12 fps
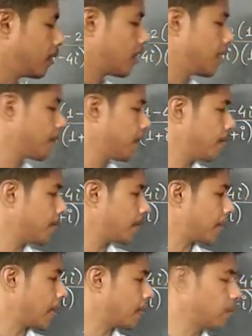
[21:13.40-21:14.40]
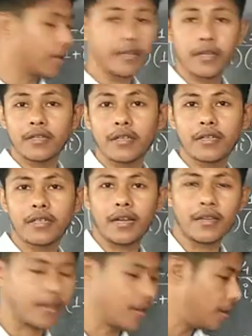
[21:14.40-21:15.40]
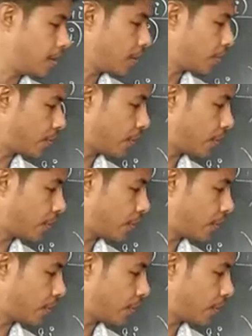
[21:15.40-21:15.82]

If we calculate this result here,